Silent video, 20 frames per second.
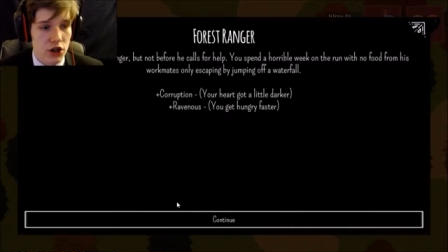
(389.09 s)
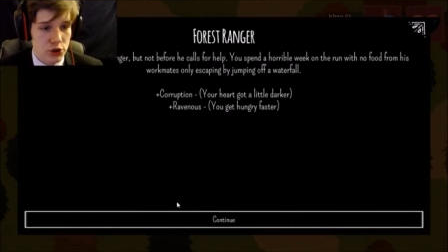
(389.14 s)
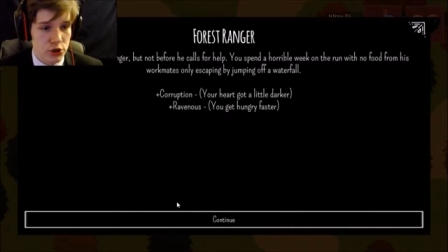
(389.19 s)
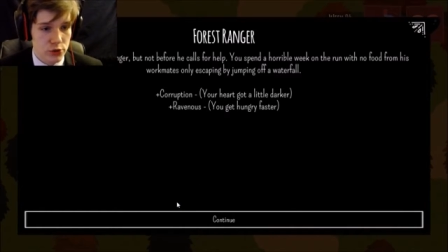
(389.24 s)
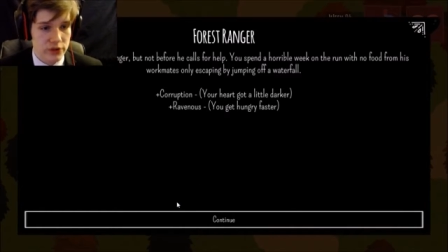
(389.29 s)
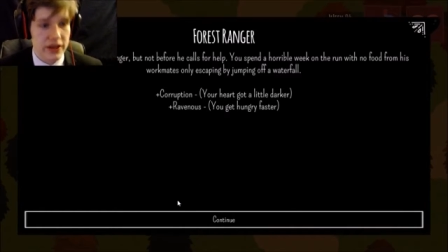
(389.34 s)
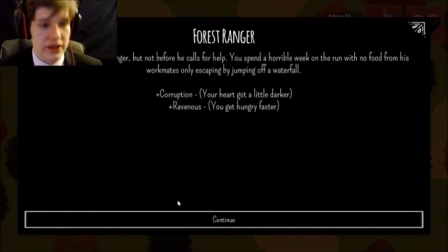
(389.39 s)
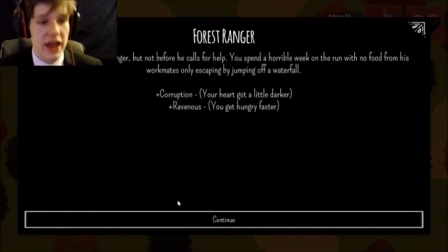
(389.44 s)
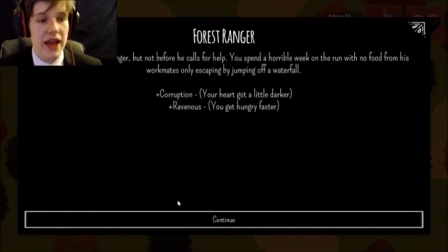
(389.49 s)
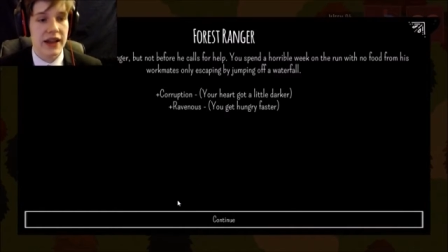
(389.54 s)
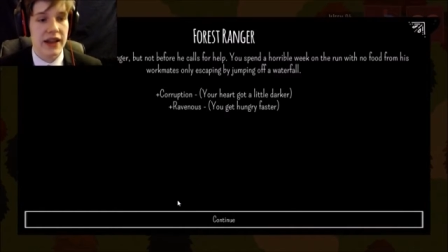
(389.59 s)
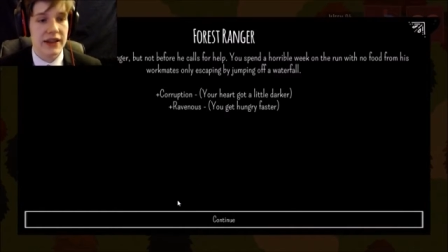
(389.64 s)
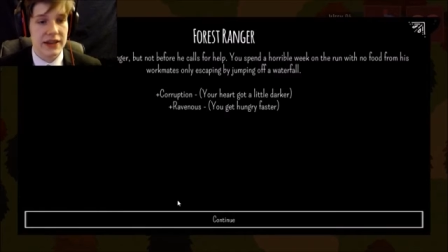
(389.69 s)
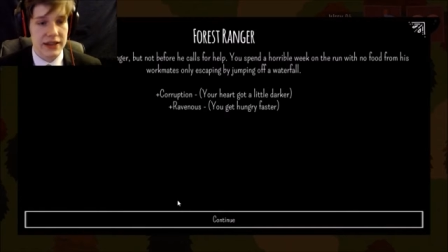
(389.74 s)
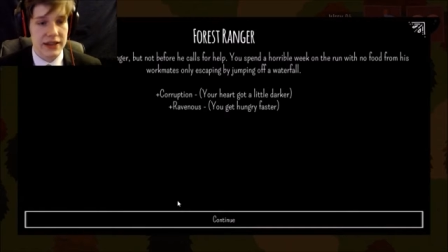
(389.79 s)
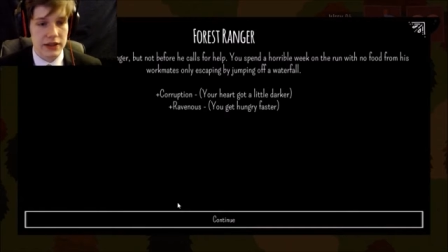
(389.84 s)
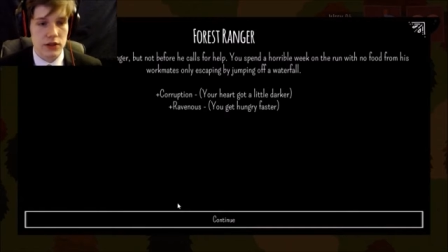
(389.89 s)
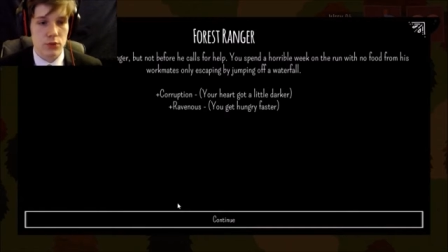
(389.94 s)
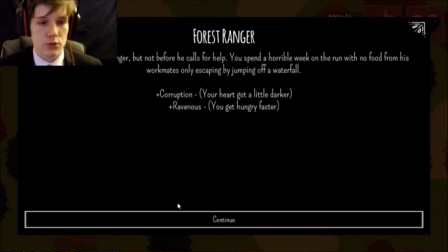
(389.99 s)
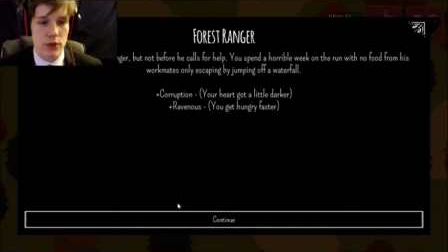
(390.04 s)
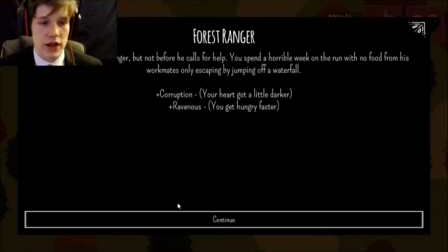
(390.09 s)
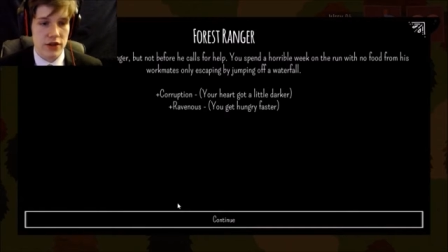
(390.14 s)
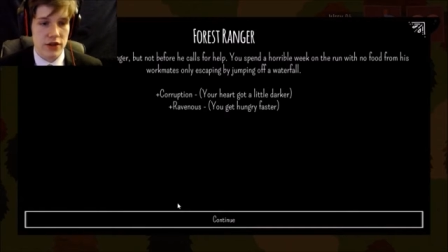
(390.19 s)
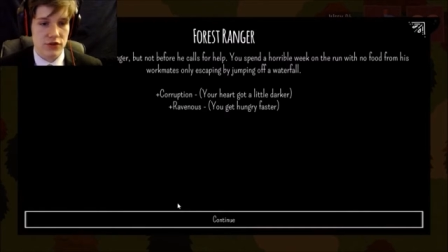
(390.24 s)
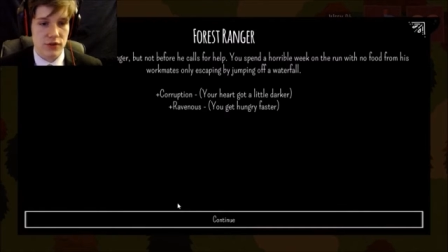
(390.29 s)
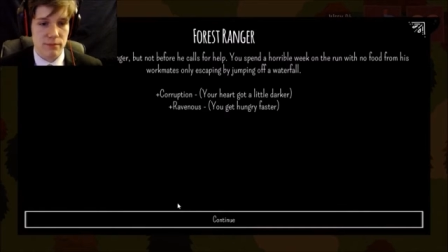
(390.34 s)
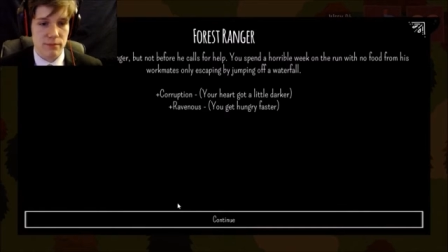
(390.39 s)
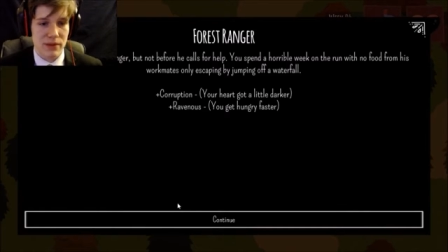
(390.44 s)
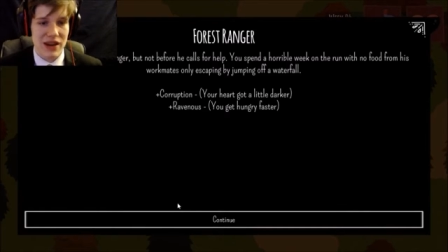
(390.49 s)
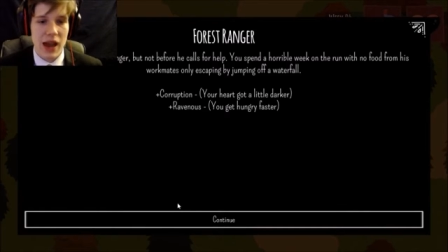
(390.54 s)
You attack and eat the
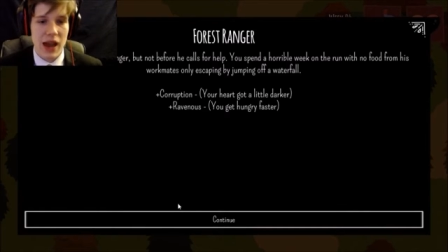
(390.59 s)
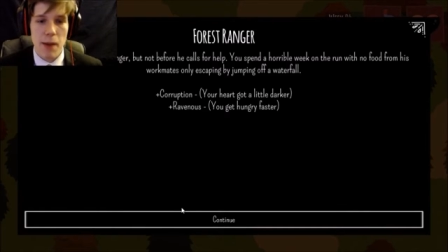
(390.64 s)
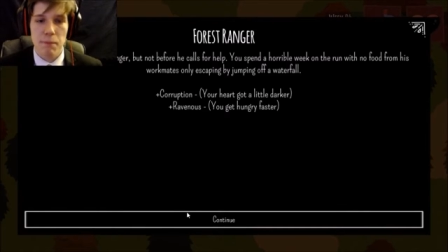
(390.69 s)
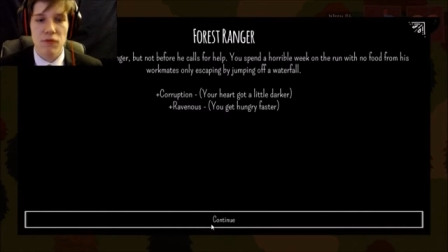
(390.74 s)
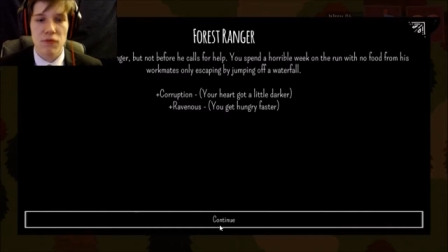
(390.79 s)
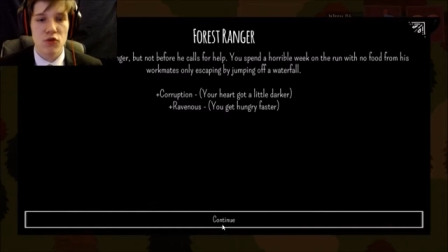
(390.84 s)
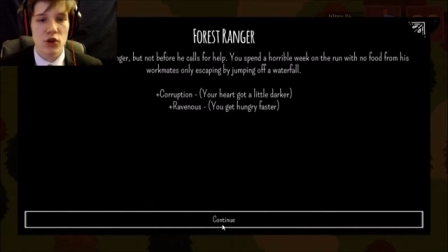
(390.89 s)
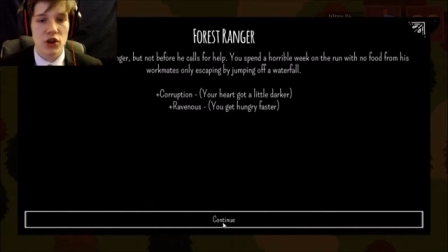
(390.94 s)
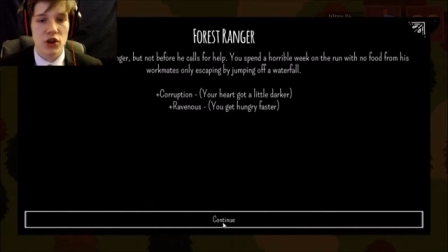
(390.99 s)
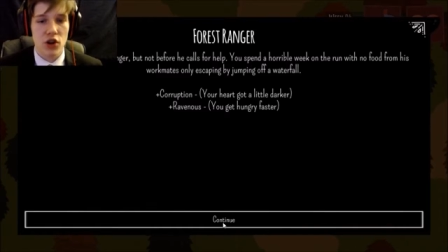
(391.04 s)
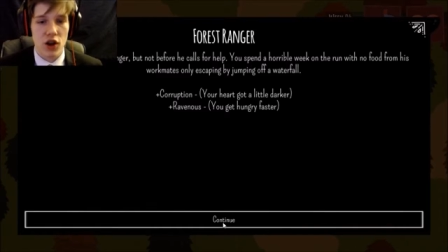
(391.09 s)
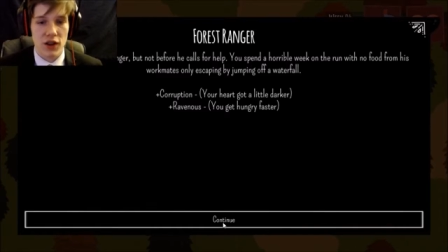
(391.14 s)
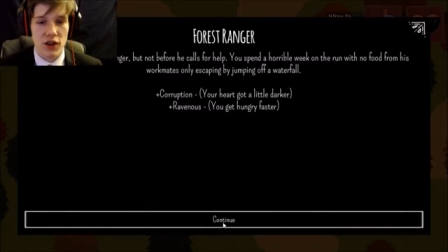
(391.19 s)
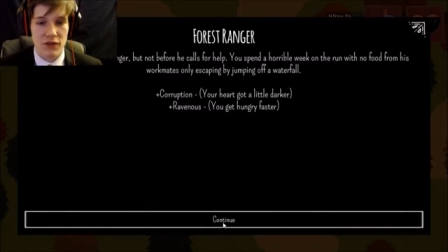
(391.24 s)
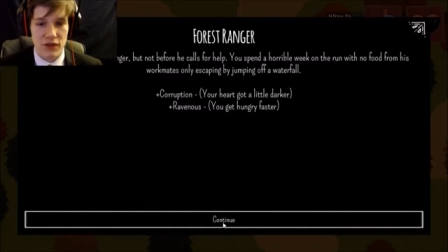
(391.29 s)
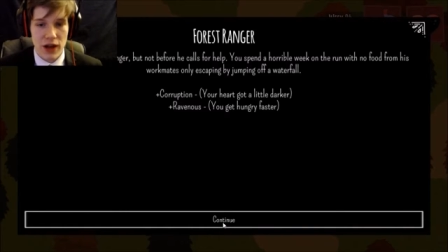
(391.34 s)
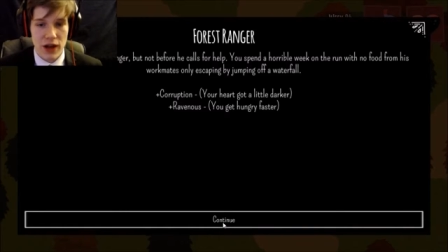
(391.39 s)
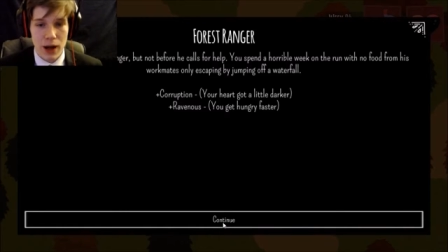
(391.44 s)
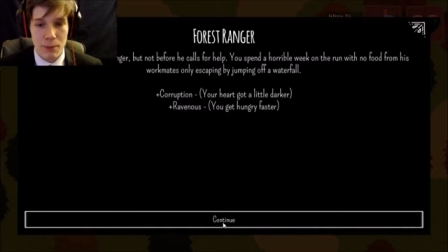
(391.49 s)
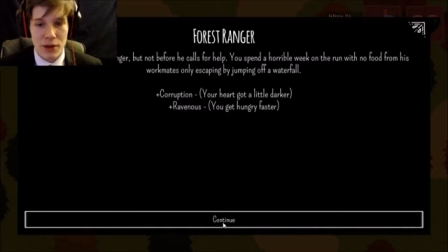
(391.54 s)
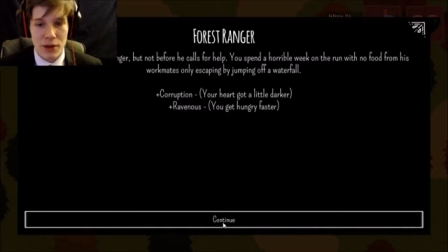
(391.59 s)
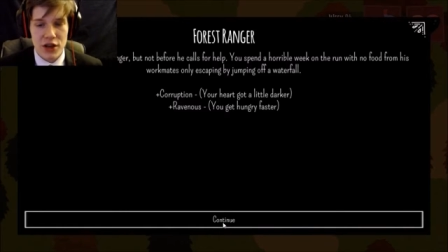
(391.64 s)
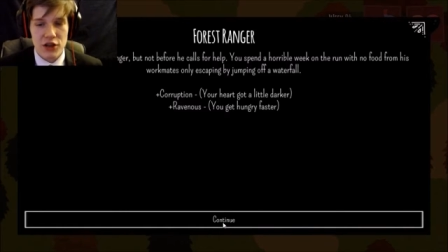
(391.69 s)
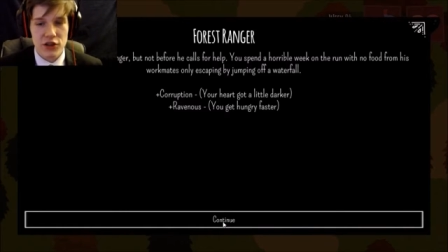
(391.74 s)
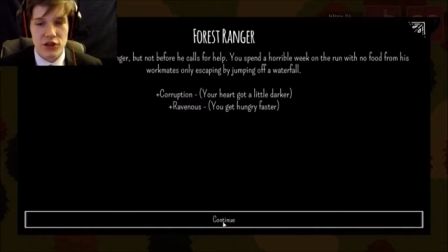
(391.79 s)
ranger, but not before he calls for help.